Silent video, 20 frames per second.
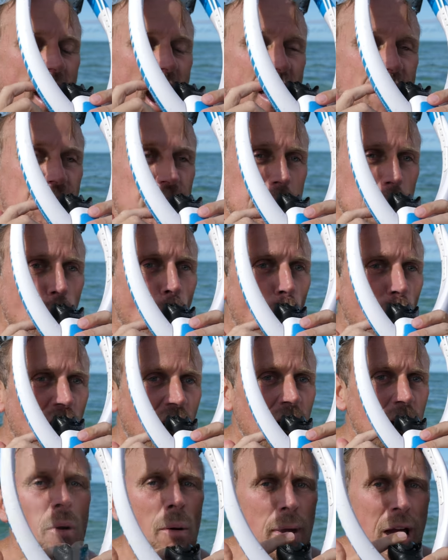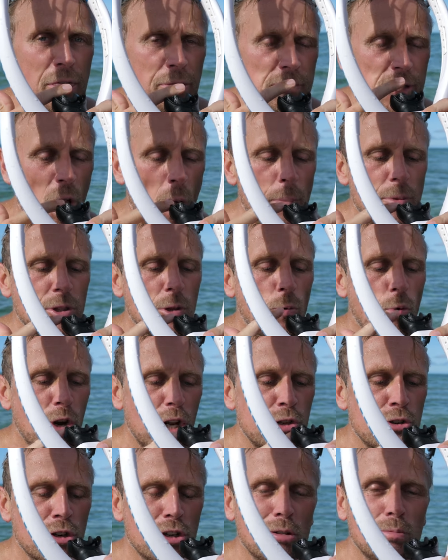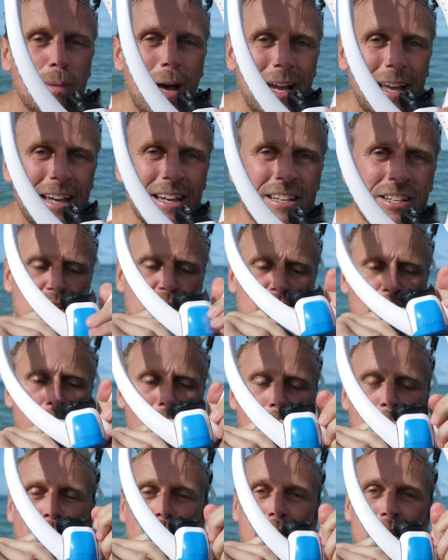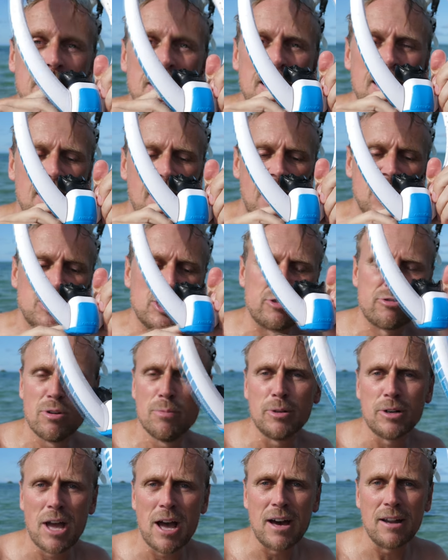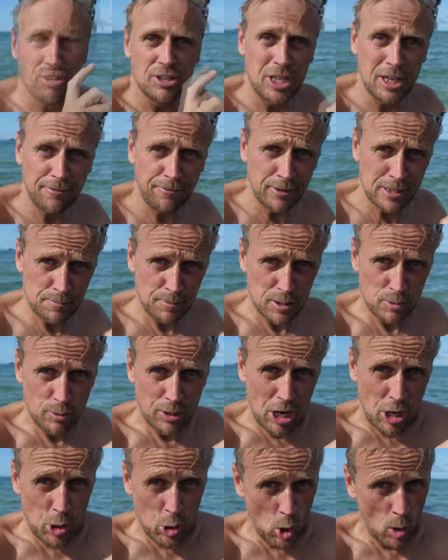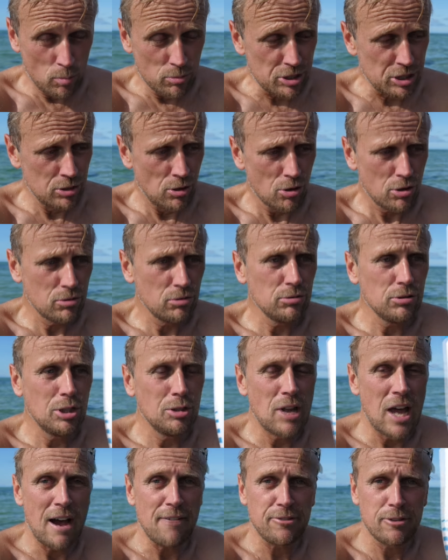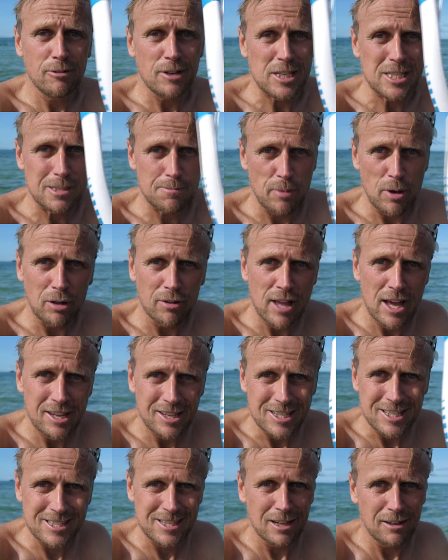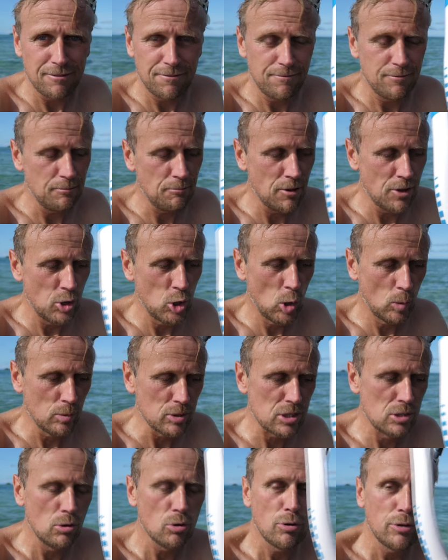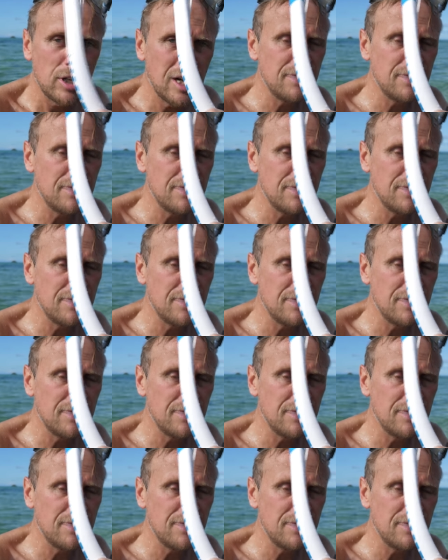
And this water, my mouth was open, the water trickled back into the membrane here and just dribbled out. The difference between a normal snorkel, you'd have to expel that yourself with a normal snorkel.